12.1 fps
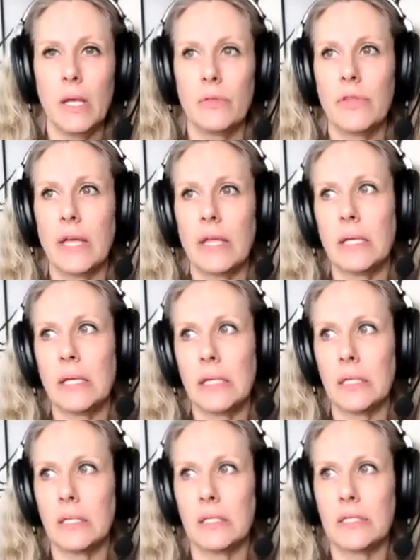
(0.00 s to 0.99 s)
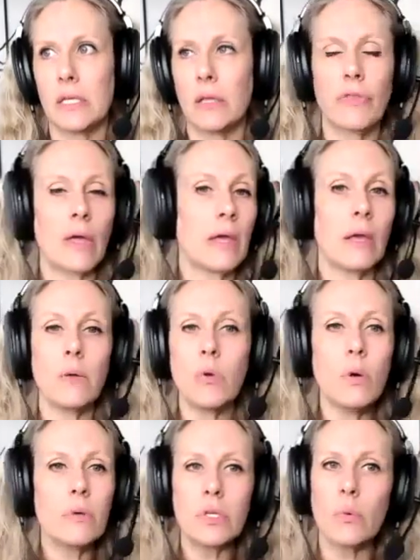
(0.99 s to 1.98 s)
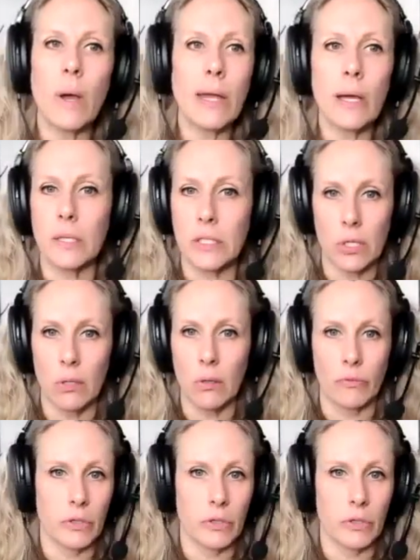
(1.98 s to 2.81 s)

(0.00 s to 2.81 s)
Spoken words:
than it is it goes away on its own.